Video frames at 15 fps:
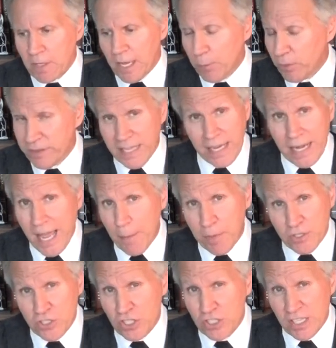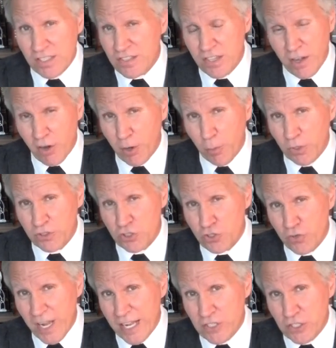And when that happens, it's terrible. It's a
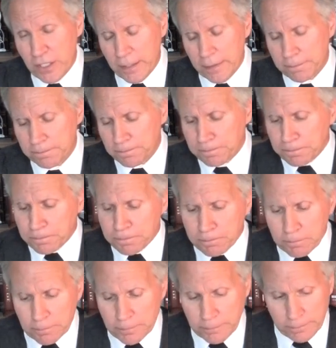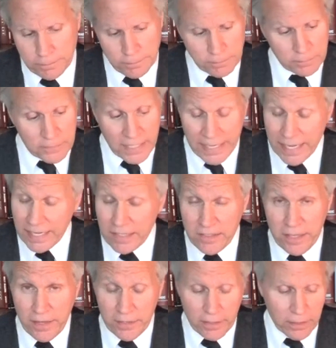tragedy. And I got to
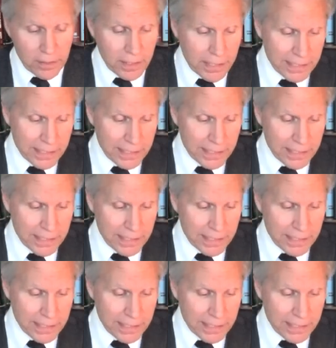tell you,